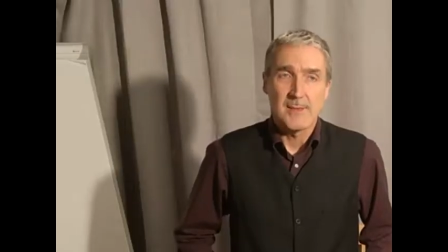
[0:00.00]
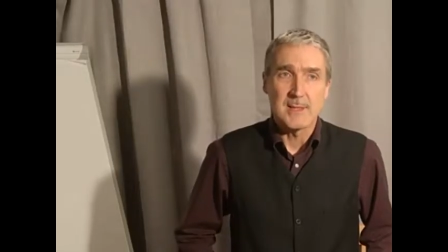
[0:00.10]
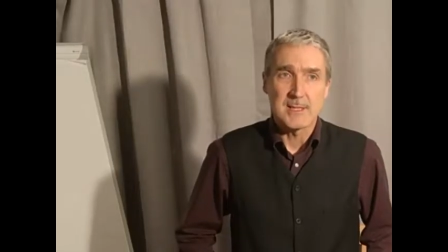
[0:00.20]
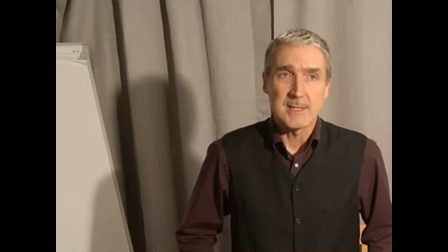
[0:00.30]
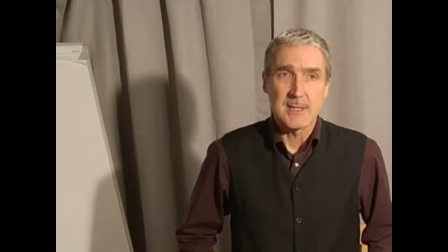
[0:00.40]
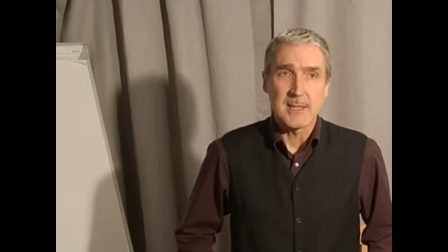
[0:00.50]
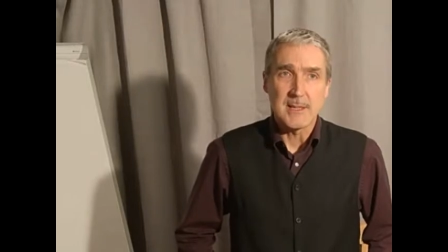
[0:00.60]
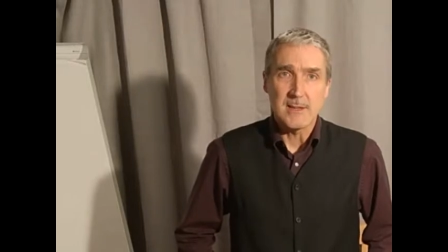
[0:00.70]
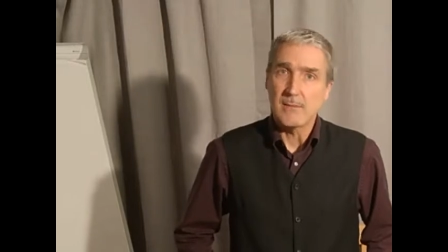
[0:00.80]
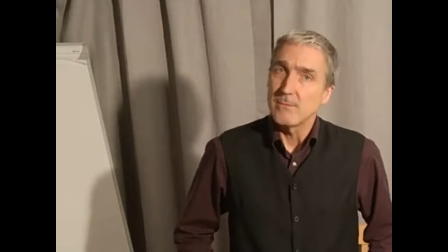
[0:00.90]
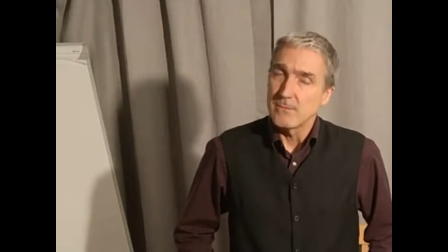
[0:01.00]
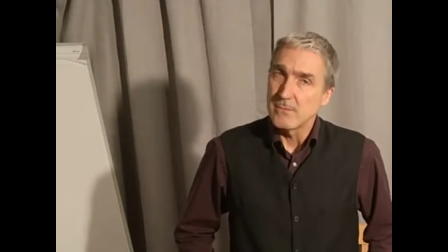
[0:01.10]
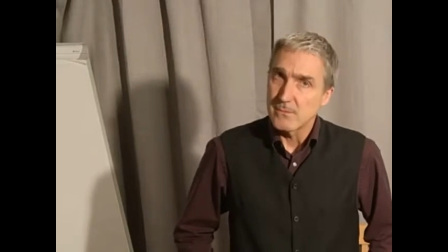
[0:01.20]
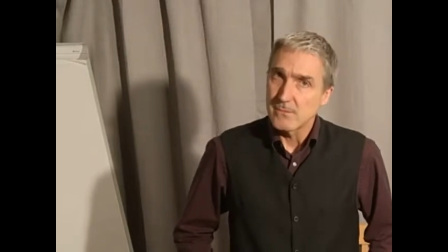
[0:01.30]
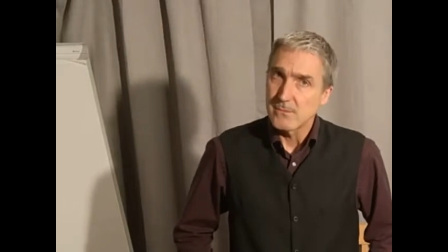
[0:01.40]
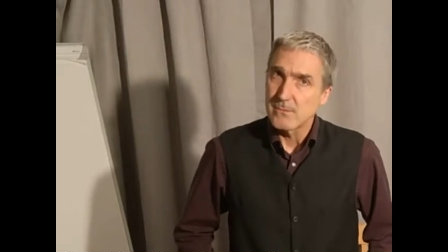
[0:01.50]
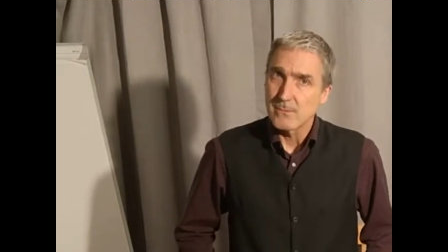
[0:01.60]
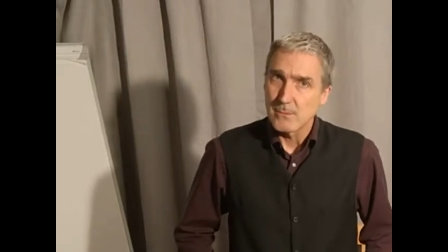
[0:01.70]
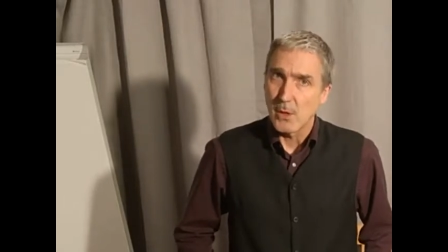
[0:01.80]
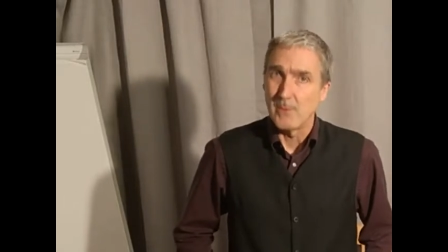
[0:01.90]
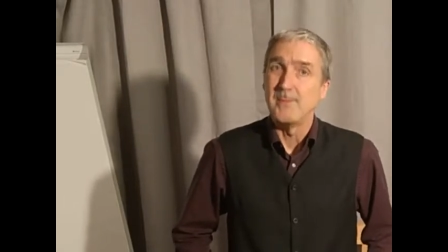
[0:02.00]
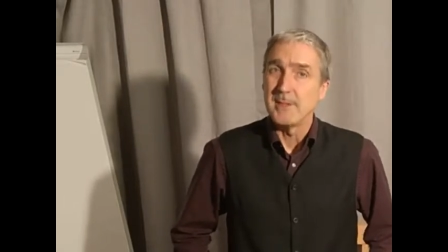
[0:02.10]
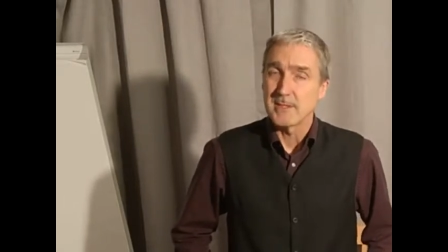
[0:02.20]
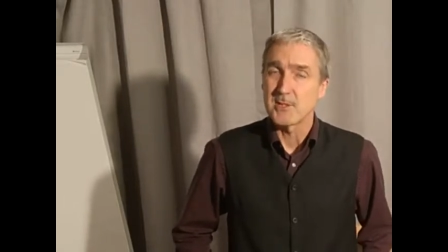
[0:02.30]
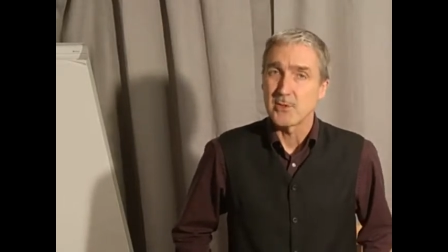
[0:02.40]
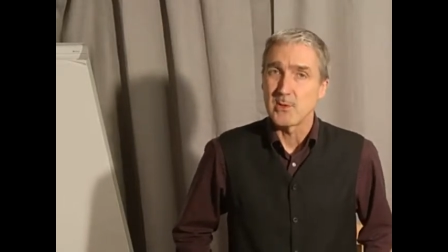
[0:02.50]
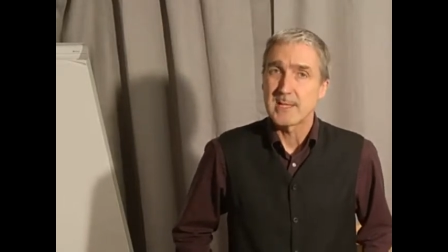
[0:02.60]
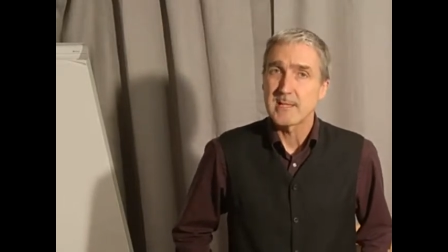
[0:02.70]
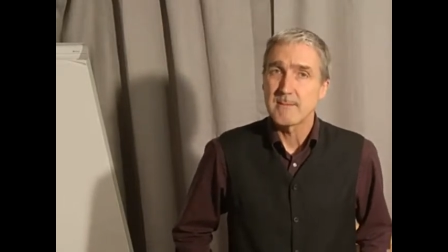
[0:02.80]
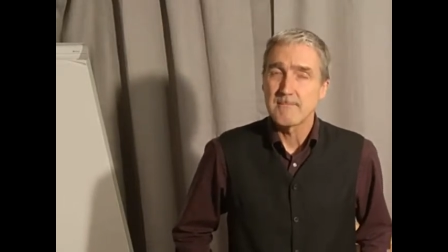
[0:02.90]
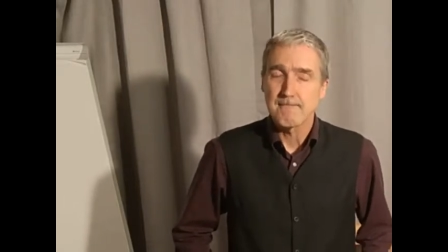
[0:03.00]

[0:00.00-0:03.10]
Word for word: this is the obvious choice.